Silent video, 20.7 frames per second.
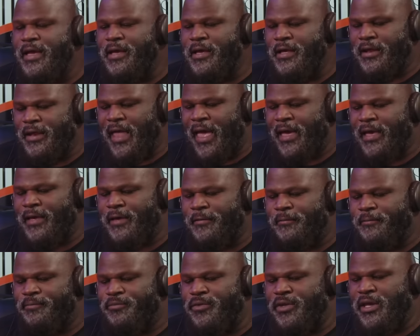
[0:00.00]
like
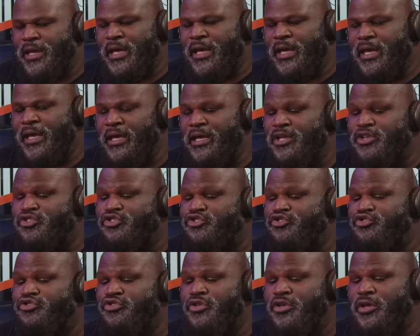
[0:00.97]
he
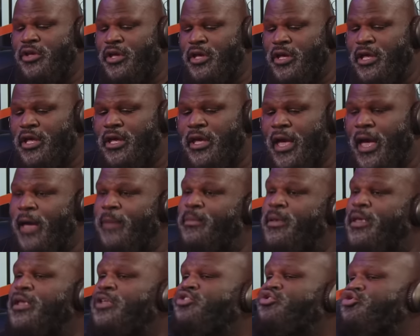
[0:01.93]

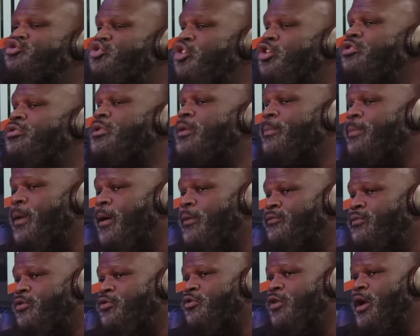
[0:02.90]
jerked up off
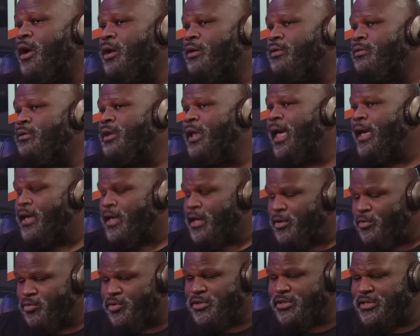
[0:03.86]
the ground. Mm-hmm. Like it
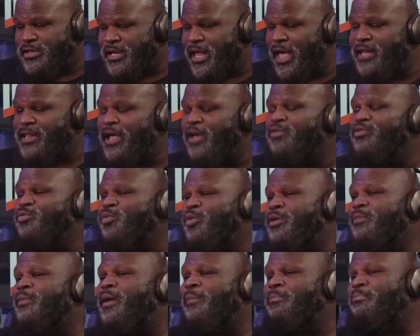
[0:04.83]
was like that was
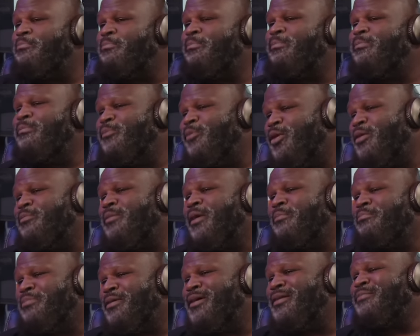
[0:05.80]
one of my
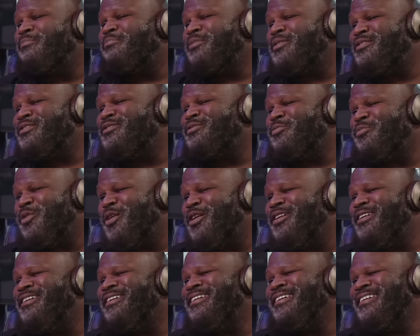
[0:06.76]
better pieces of
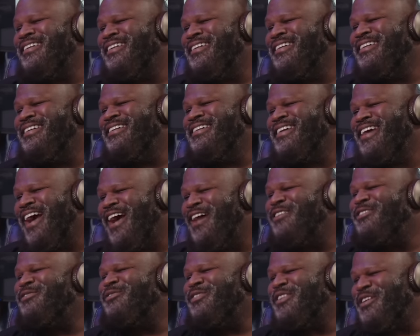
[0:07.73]
work. I
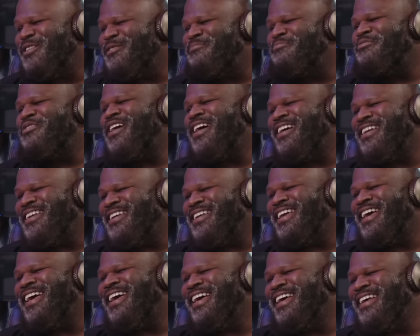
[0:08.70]
was very proud of
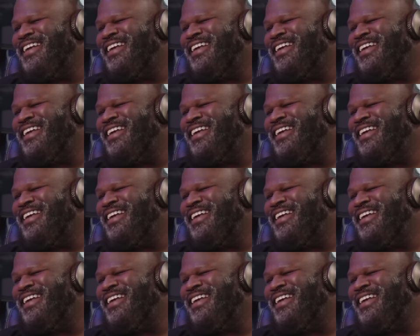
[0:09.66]
that.